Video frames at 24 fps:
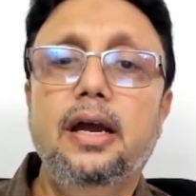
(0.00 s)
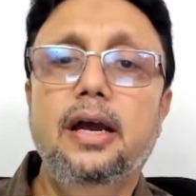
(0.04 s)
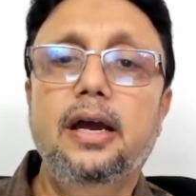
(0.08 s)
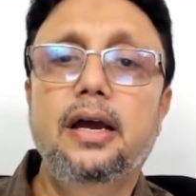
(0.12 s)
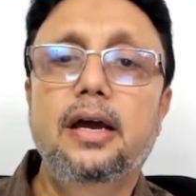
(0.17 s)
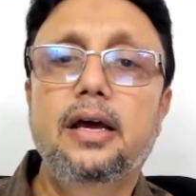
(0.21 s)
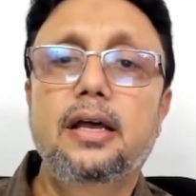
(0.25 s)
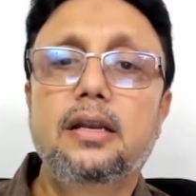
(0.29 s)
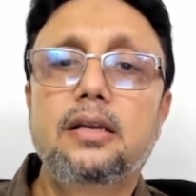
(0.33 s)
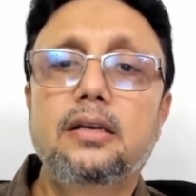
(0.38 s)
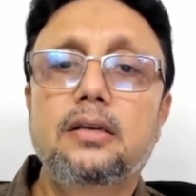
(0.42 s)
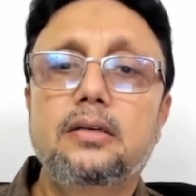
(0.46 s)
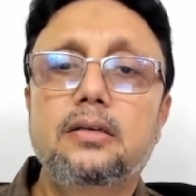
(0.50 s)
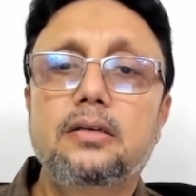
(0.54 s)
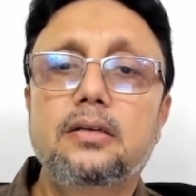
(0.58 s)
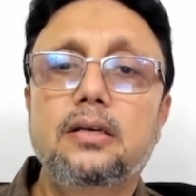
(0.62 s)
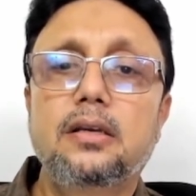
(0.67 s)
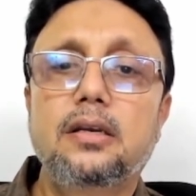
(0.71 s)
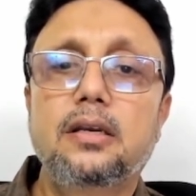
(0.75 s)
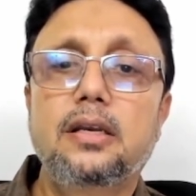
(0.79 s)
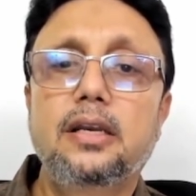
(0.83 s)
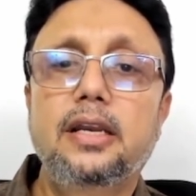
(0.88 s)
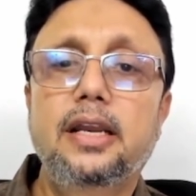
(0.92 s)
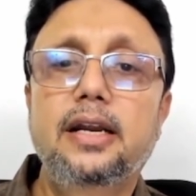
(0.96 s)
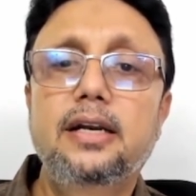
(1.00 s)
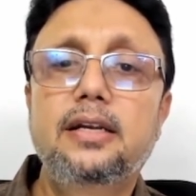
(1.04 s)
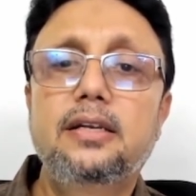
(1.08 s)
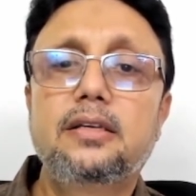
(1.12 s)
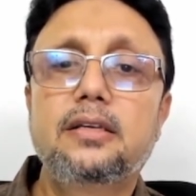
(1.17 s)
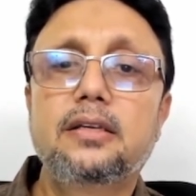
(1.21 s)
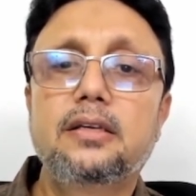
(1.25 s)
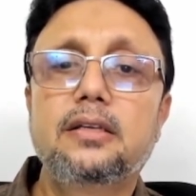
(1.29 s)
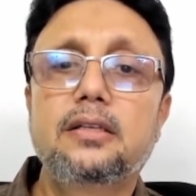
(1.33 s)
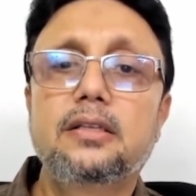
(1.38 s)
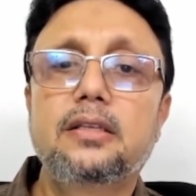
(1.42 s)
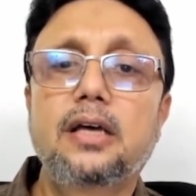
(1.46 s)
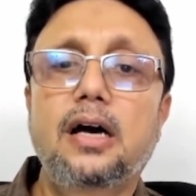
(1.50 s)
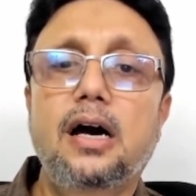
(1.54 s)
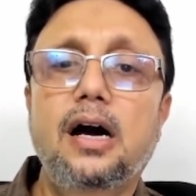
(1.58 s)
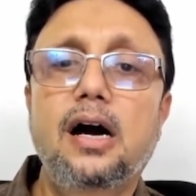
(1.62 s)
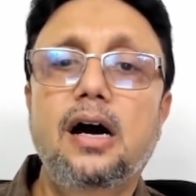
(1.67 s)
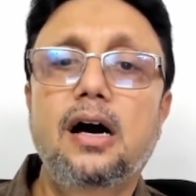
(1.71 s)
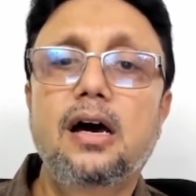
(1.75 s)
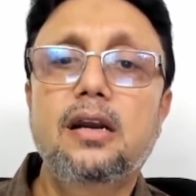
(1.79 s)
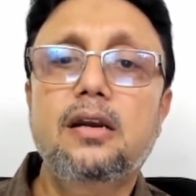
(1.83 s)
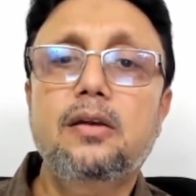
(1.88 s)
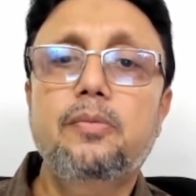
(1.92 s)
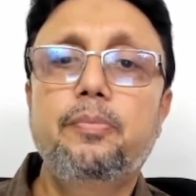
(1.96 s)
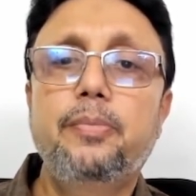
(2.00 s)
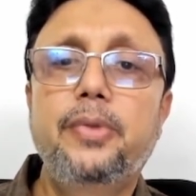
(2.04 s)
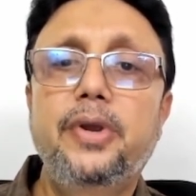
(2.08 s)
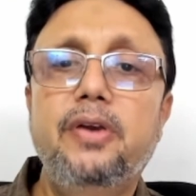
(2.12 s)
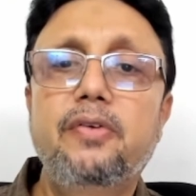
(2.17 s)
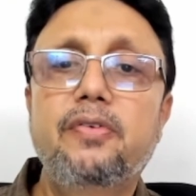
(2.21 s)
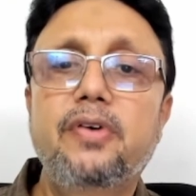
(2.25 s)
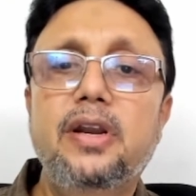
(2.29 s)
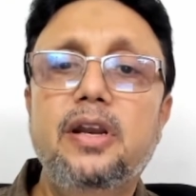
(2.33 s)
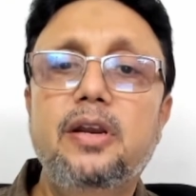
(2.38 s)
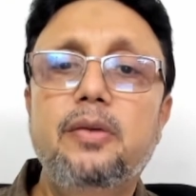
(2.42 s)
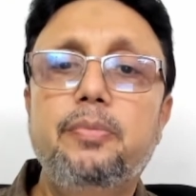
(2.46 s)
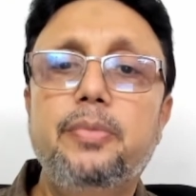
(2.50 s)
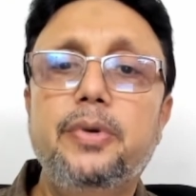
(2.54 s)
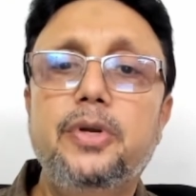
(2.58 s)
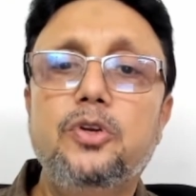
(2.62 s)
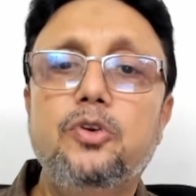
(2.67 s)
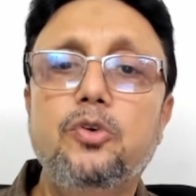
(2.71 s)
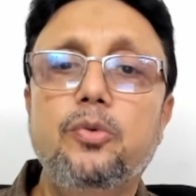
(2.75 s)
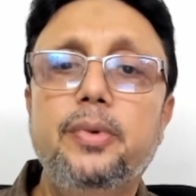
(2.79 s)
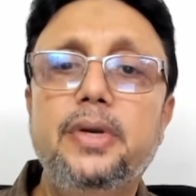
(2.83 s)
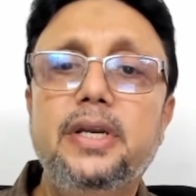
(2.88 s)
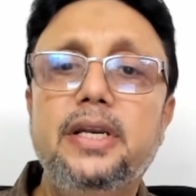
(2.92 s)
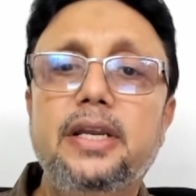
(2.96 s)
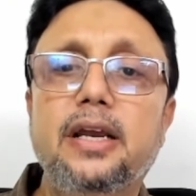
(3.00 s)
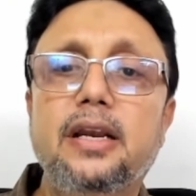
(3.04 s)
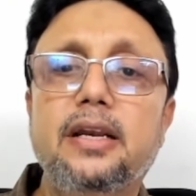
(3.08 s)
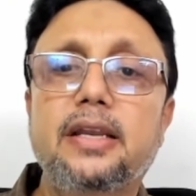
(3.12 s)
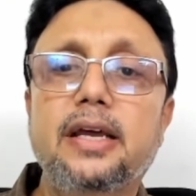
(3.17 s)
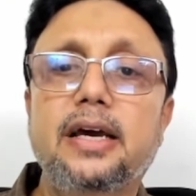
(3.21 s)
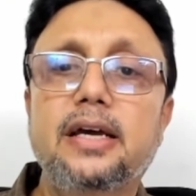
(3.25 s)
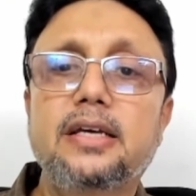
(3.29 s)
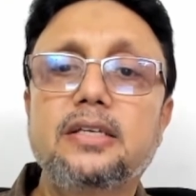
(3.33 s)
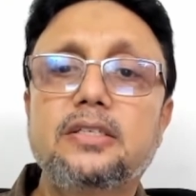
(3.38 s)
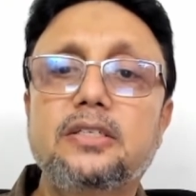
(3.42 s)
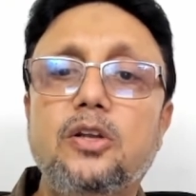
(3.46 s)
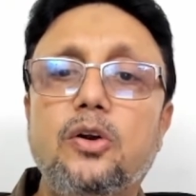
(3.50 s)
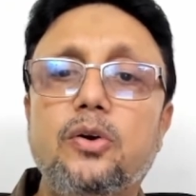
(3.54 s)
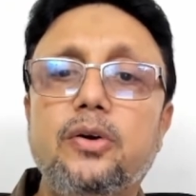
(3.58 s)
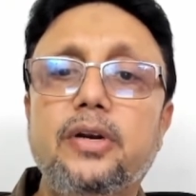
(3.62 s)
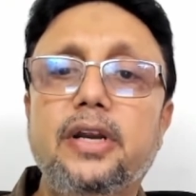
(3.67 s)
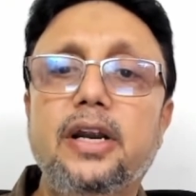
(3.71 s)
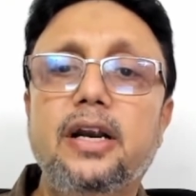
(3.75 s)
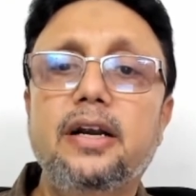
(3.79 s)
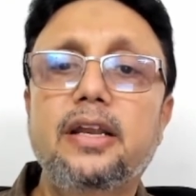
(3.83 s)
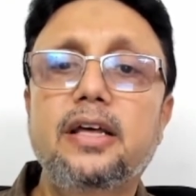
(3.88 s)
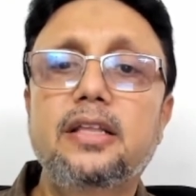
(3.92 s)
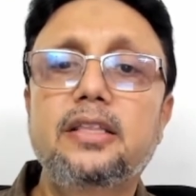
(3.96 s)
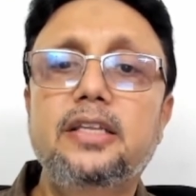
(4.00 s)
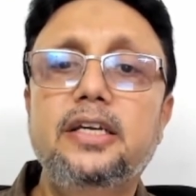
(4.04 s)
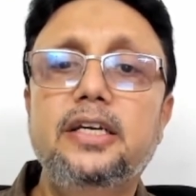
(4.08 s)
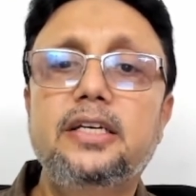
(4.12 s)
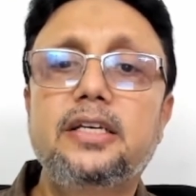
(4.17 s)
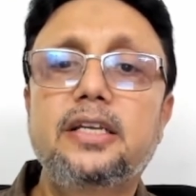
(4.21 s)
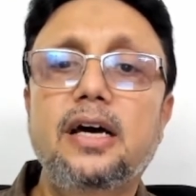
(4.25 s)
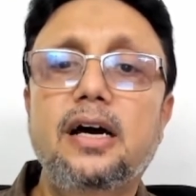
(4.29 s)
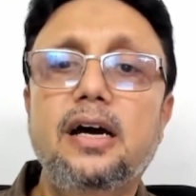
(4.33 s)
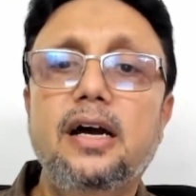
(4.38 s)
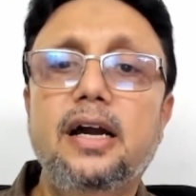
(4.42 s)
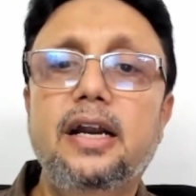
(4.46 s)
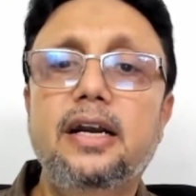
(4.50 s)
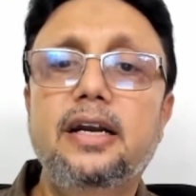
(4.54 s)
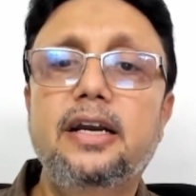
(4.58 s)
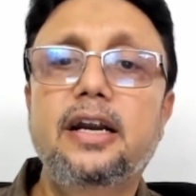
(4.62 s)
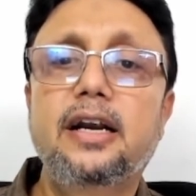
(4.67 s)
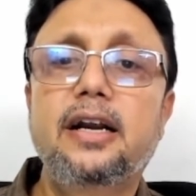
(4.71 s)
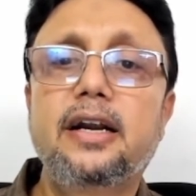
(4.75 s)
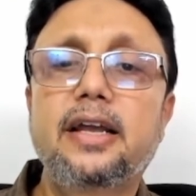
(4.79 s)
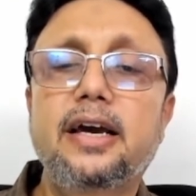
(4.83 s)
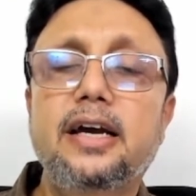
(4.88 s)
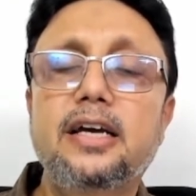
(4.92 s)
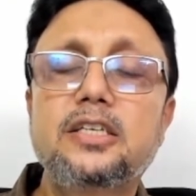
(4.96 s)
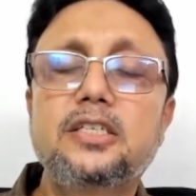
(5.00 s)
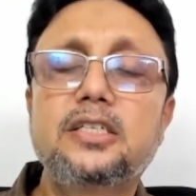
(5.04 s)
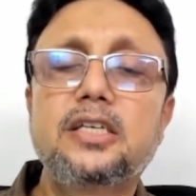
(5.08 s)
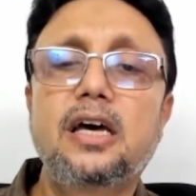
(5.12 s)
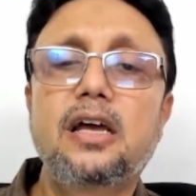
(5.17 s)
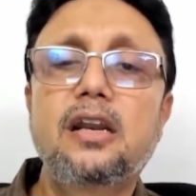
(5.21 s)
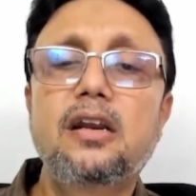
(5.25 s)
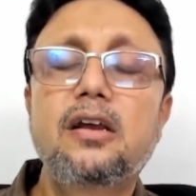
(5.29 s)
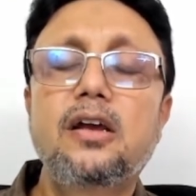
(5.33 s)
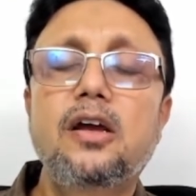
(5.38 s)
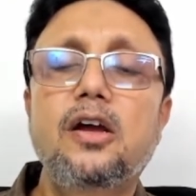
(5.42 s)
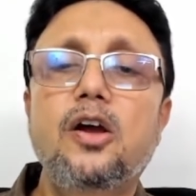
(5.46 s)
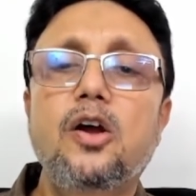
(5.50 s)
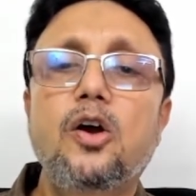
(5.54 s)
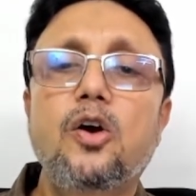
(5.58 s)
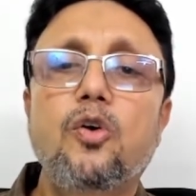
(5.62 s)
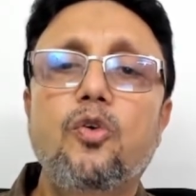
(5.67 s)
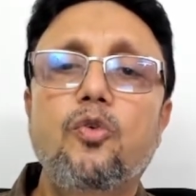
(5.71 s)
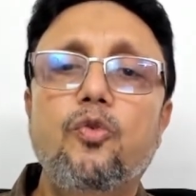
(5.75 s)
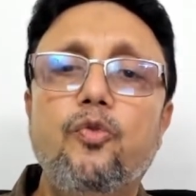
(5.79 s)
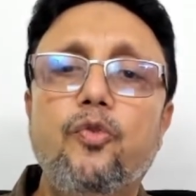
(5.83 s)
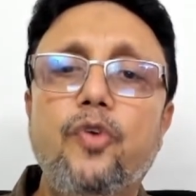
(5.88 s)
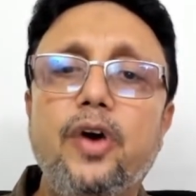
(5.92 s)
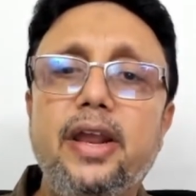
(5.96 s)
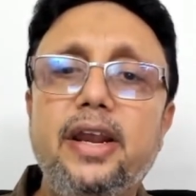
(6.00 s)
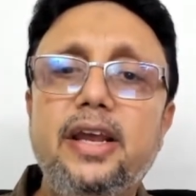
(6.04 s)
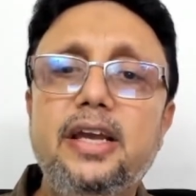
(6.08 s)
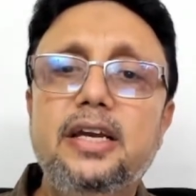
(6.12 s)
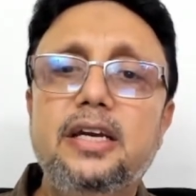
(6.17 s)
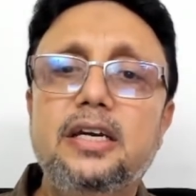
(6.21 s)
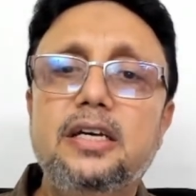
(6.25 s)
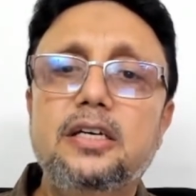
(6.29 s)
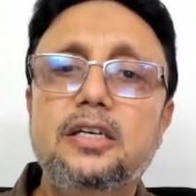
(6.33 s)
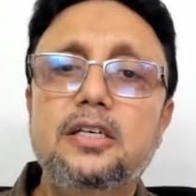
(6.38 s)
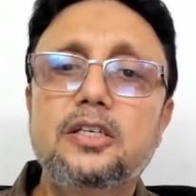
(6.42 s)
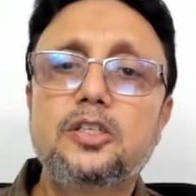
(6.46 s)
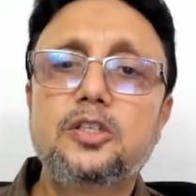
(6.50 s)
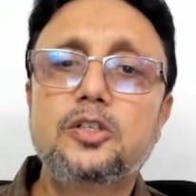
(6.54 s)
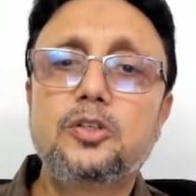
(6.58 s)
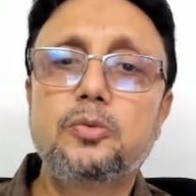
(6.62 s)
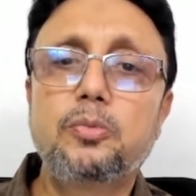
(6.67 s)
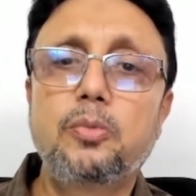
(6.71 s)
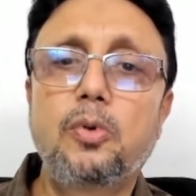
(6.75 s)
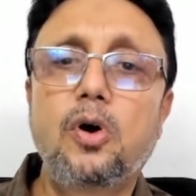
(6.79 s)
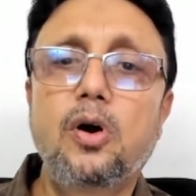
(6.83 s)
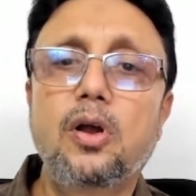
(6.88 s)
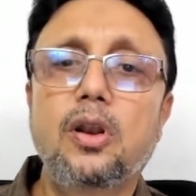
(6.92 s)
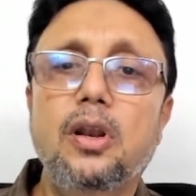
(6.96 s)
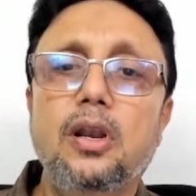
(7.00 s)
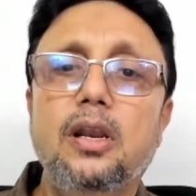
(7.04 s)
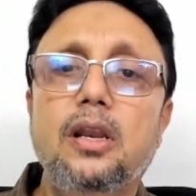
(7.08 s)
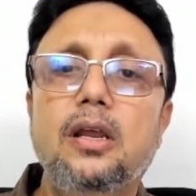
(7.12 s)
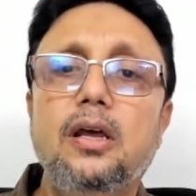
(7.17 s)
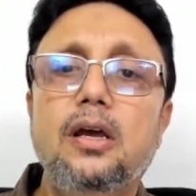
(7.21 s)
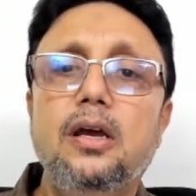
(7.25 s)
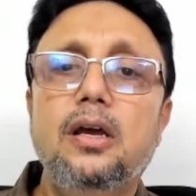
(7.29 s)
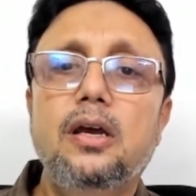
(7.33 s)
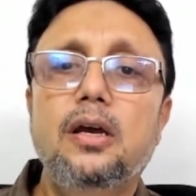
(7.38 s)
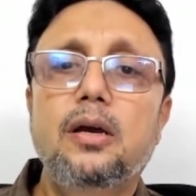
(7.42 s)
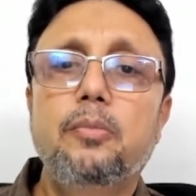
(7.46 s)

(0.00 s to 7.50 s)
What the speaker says: And let the r, p1 and p2 be delta s. Now delta theta and delta s are very small.